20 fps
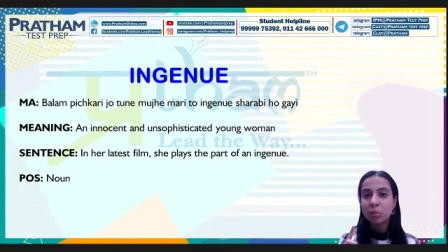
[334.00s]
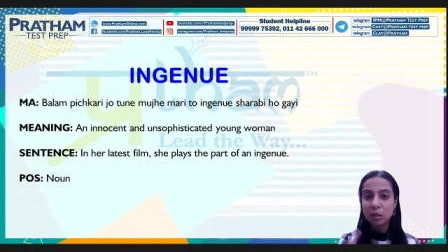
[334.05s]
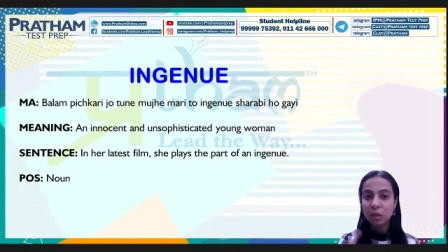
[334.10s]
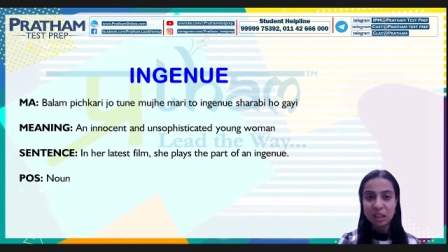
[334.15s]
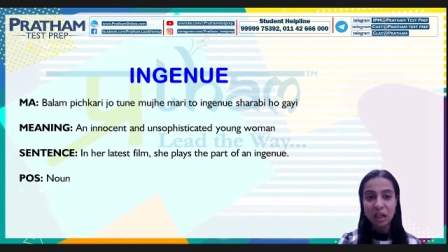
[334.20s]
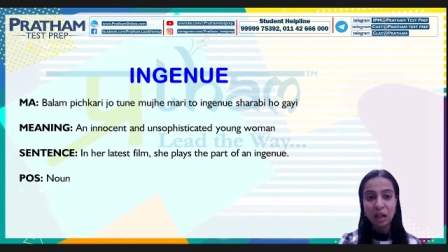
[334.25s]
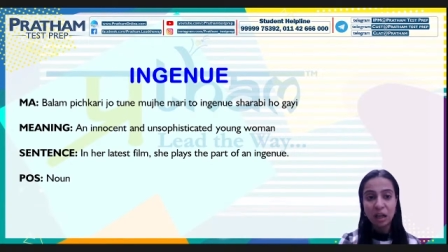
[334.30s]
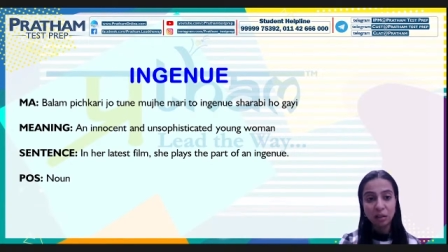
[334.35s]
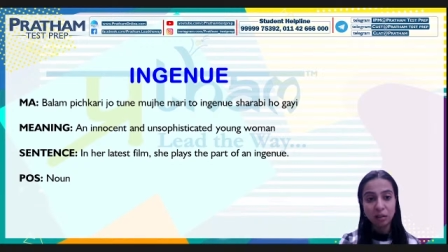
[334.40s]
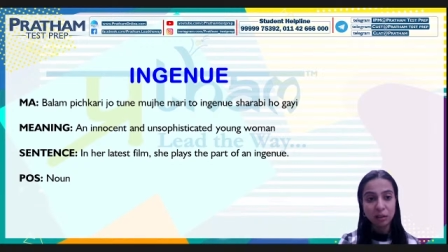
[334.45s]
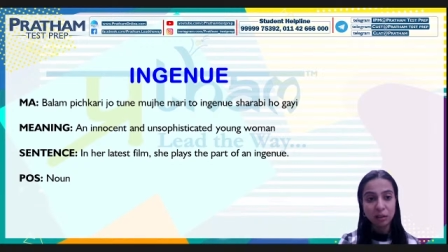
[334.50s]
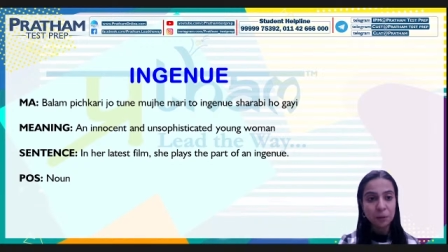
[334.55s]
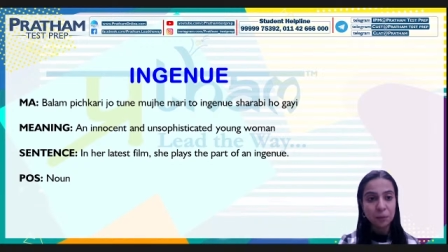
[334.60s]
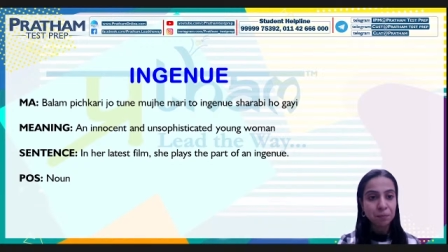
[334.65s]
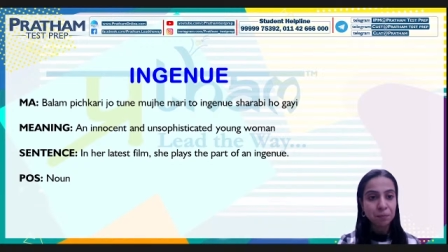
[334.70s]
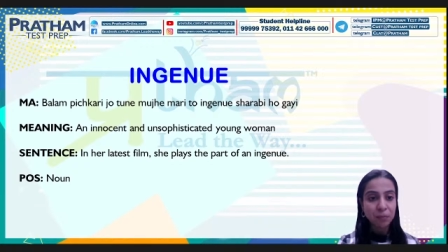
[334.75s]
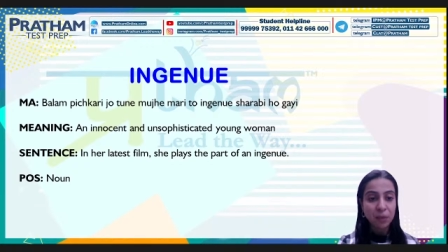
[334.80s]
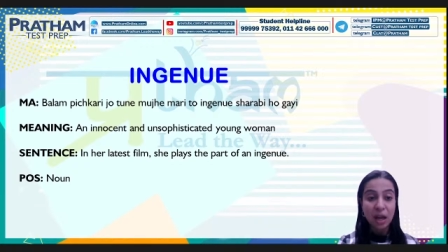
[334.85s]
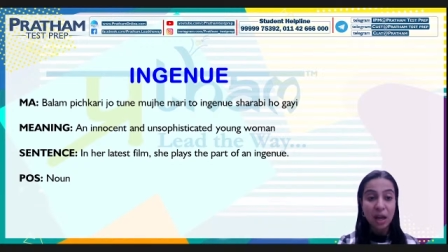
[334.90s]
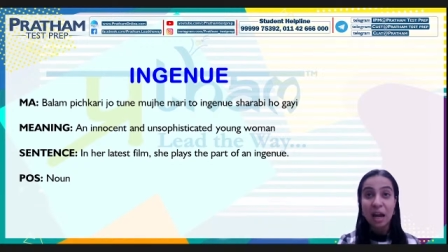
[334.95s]
young.
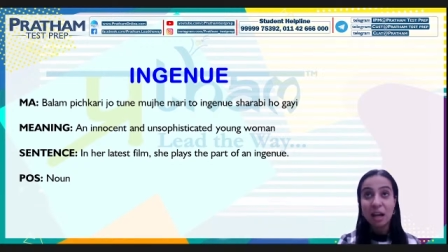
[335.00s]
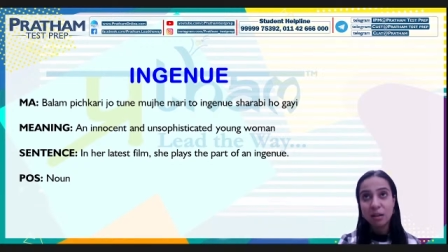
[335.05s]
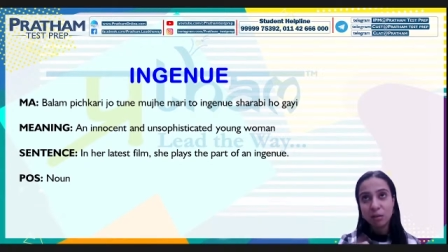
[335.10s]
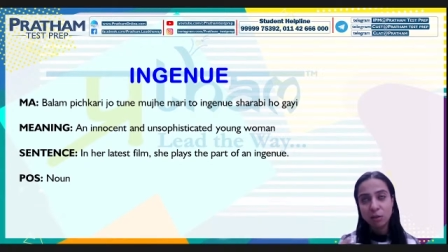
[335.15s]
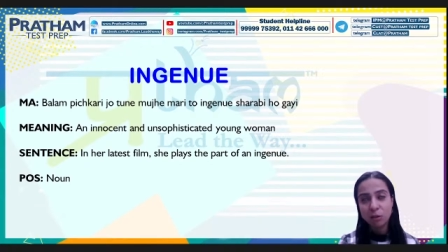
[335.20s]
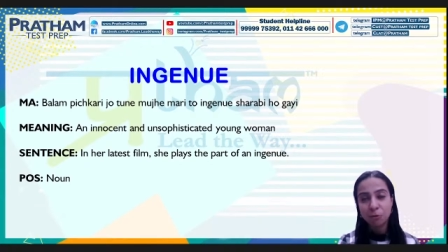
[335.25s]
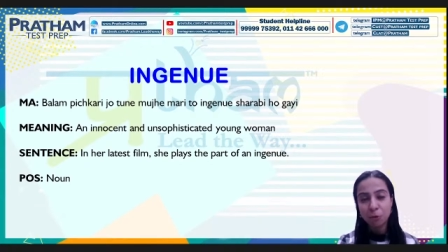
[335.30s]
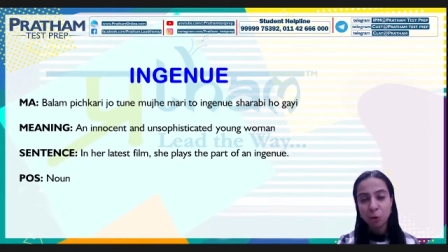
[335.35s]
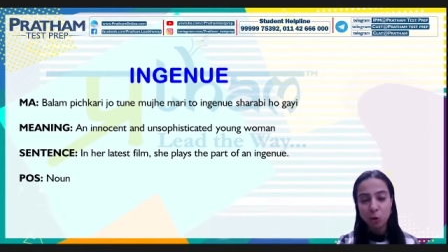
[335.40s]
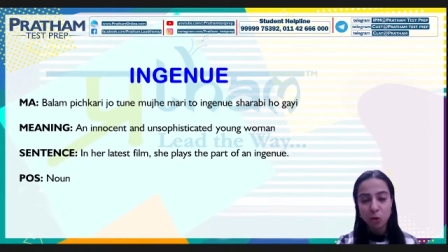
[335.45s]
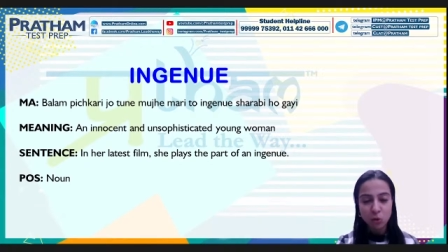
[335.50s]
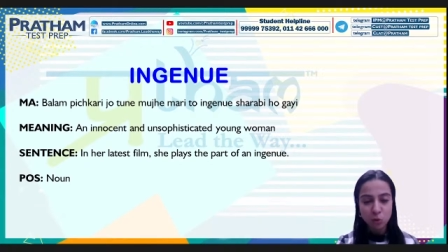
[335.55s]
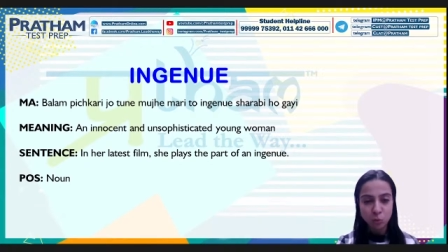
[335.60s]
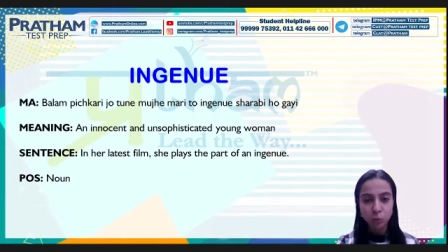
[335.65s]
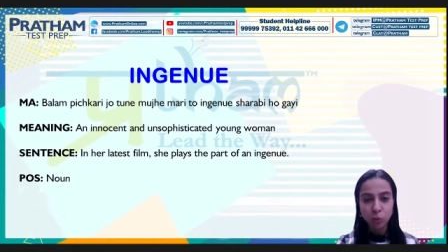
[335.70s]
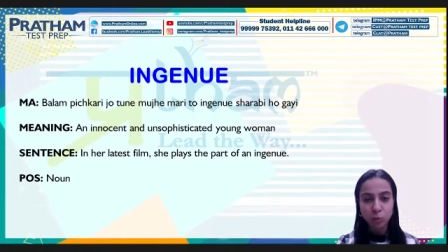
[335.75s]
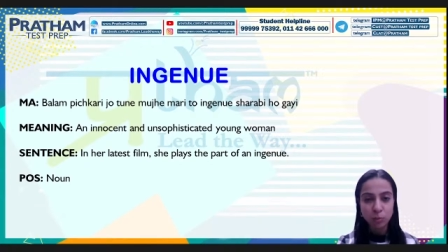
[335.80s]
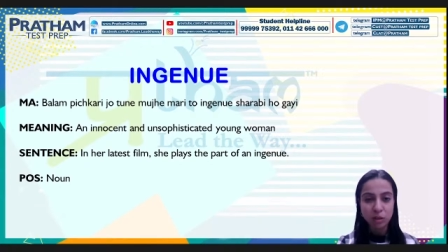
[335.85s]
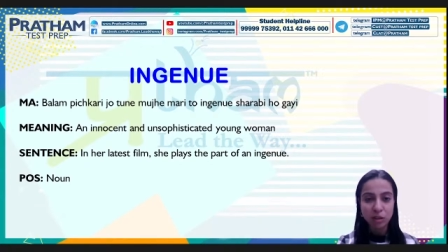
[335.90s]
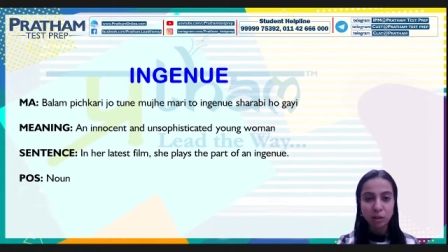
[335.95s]
And of course,
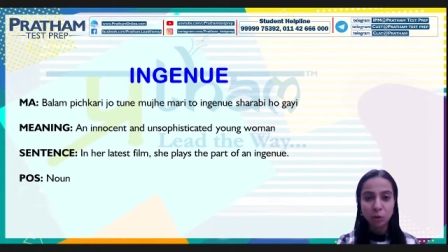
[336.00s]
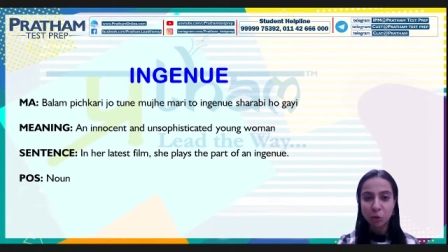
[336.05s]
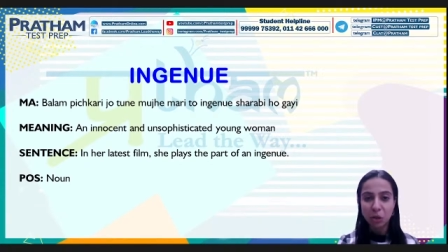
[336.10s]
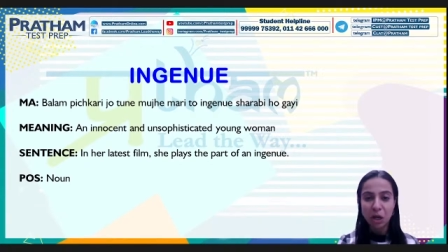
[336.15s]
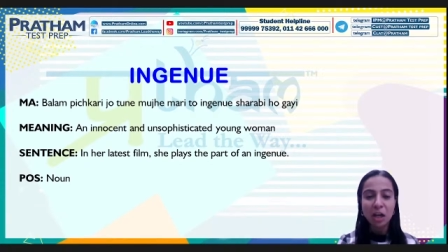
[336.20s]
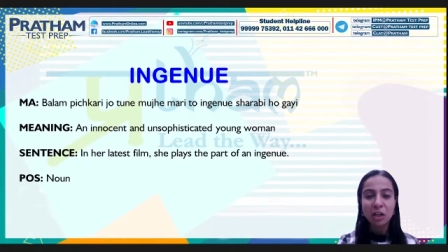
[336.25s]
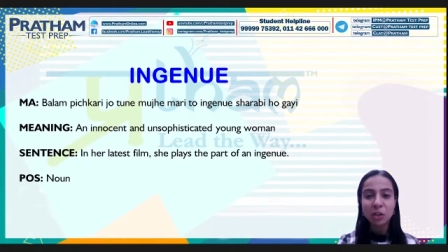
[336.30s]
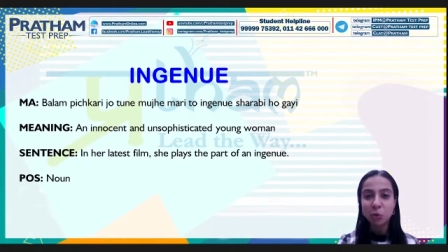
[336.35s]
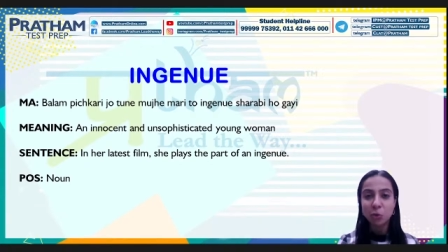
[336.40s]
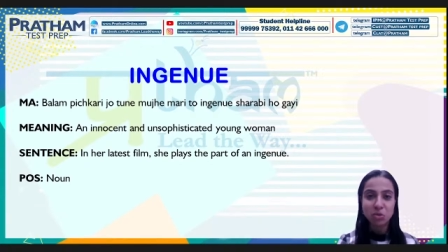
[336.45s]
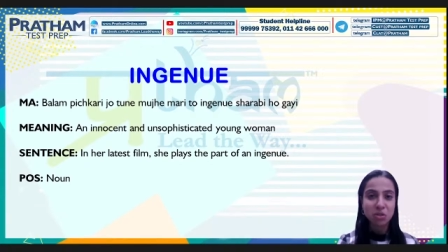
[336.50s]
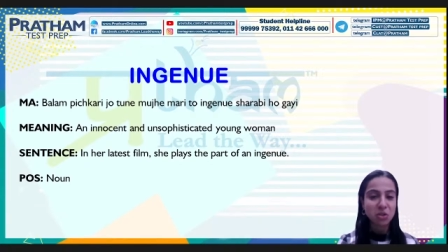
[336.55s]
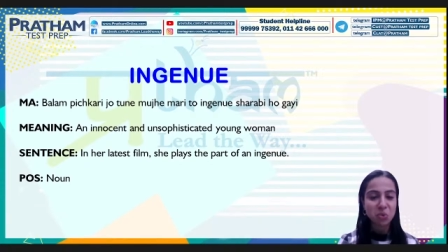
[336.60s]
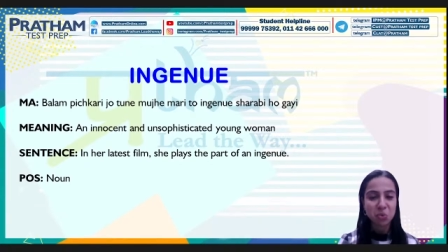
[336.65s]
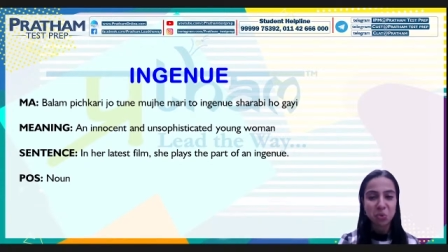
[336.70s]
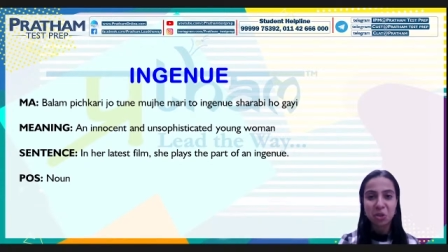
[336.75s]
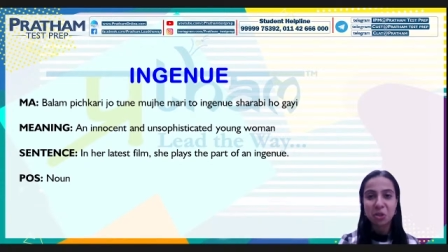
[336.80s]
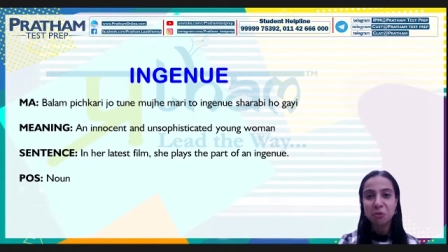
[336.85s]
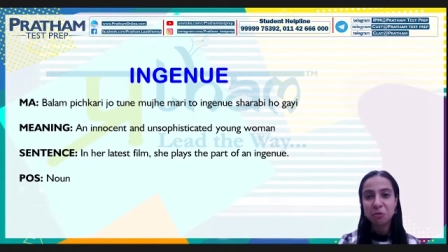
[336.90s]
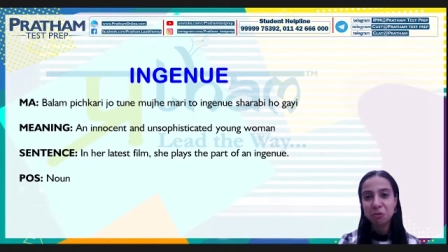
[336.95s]
woman. You can't use
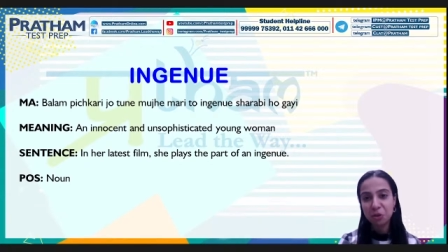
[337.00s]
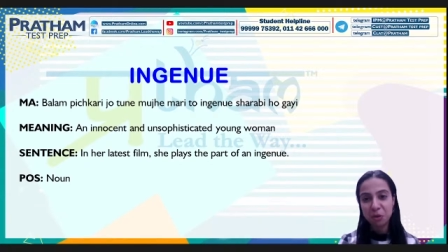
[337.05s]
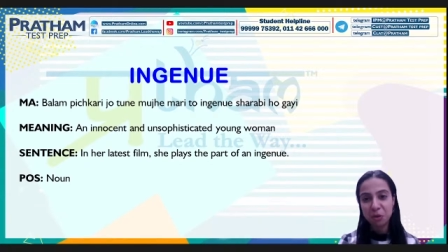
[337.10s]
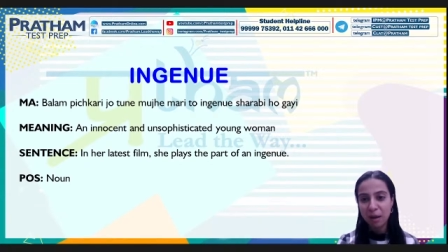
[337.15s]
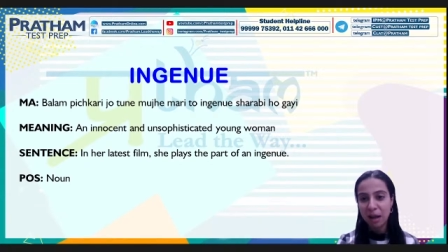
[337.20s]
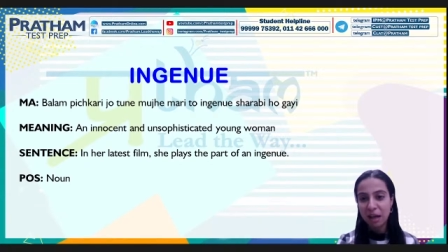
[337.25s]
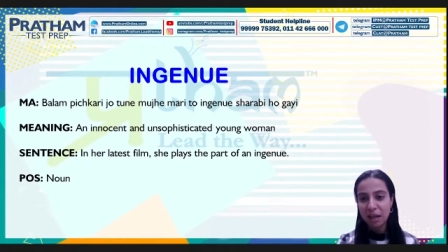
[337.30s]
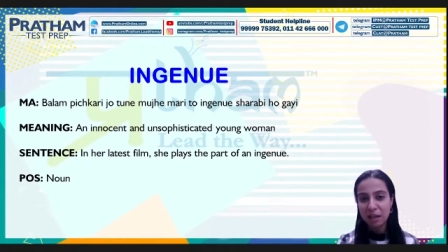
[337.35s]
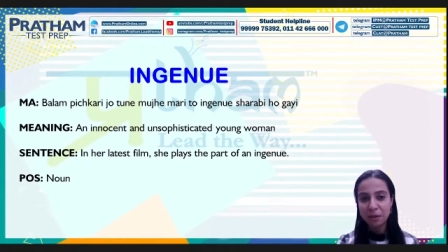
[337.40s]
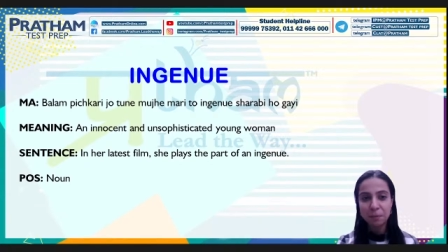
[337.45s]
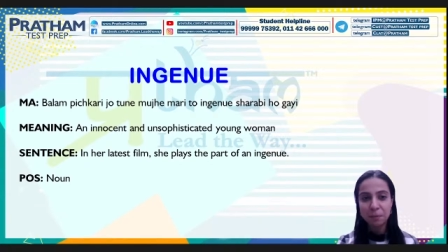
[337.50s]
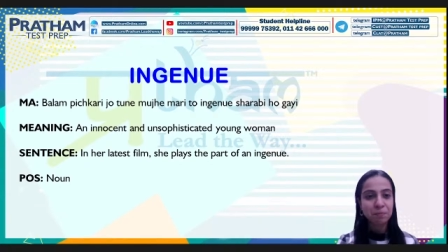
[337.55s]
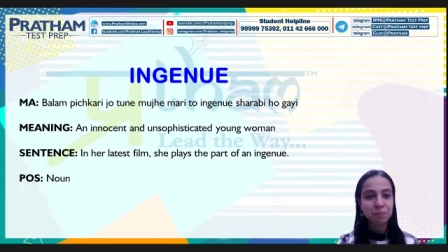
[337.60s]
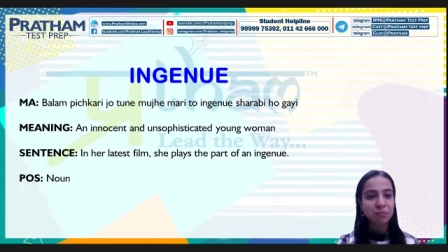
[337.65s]
this word for a man.